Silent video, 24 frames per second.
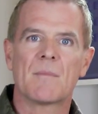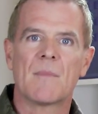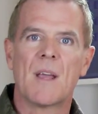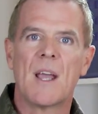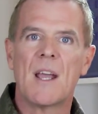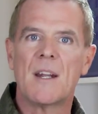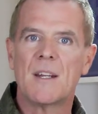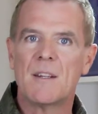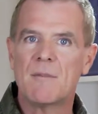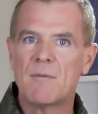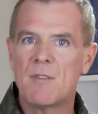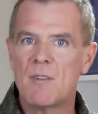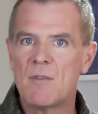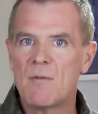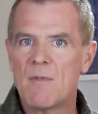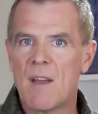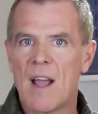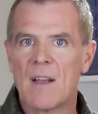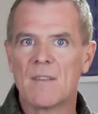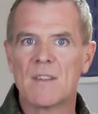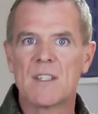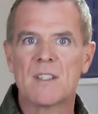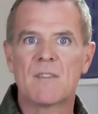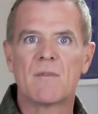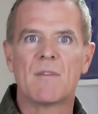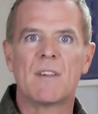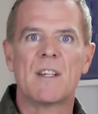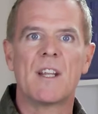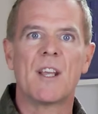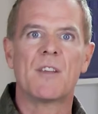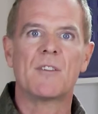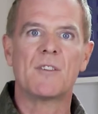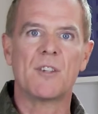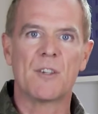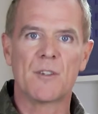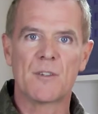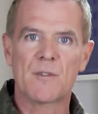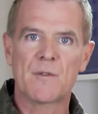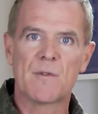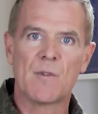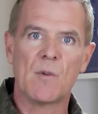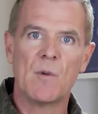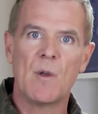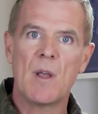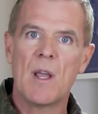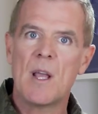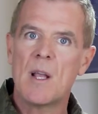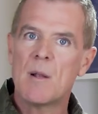And if you found this video
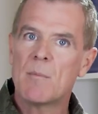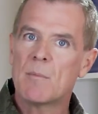useful,